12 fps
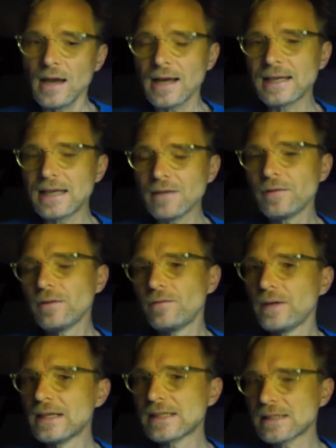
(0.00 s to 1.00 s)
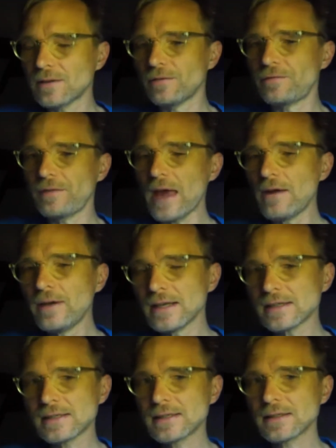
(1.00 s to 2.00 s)
And given these
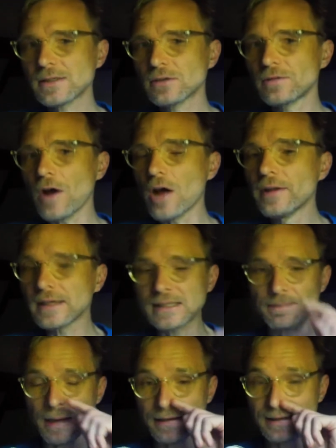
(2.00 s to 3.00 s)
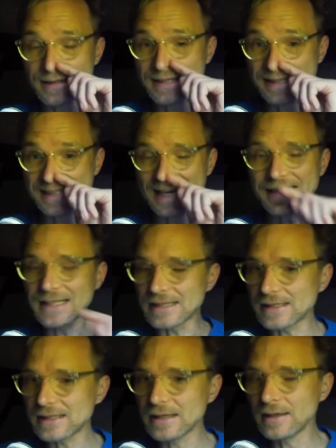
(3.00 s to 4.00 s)
various sort of unexpected
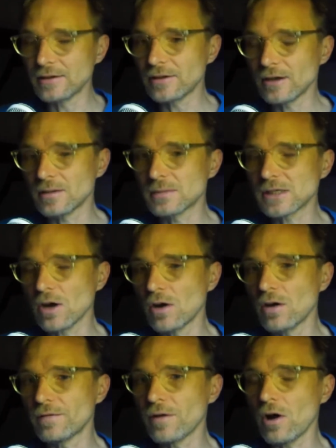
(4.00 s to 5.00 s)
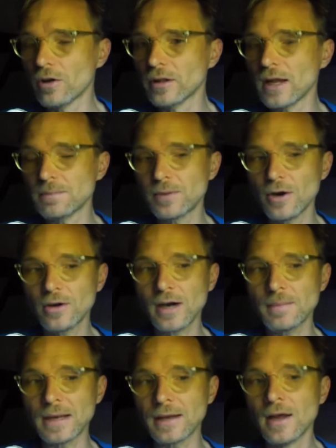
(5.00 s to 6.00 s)
successes in terms of online
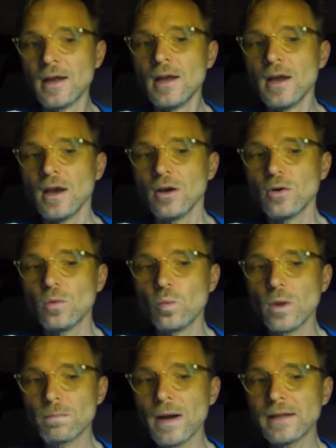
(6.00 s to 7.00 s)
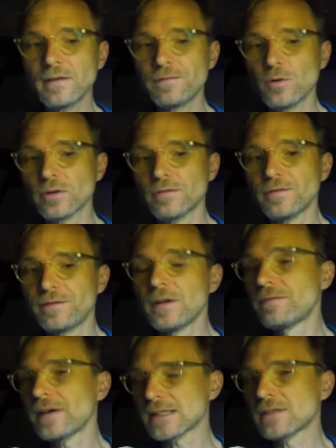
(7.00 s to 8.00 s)
programming, one might have thought that
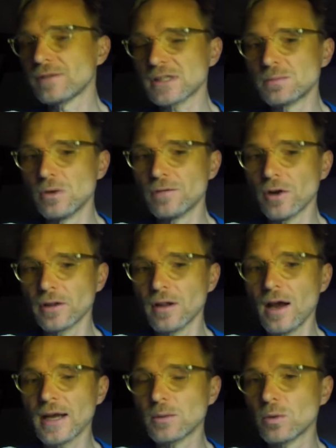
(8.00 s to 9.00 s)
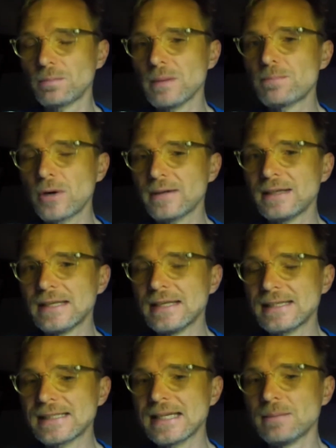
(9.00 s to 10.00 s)
film festivals move online would be pretty
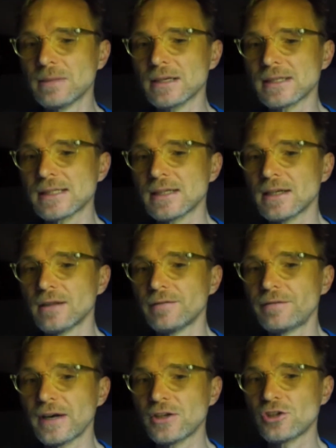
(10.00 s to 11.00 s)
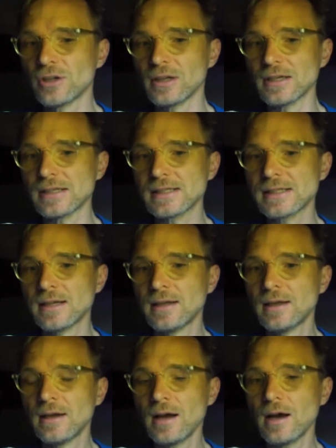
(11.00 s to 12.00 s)
seamless and frictionless.
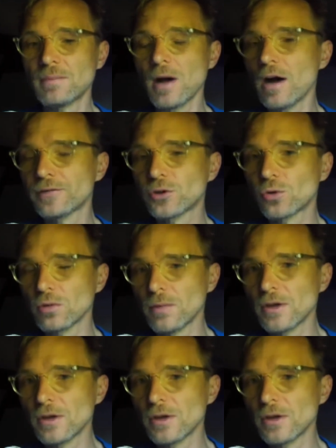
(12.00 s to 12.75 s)
After all,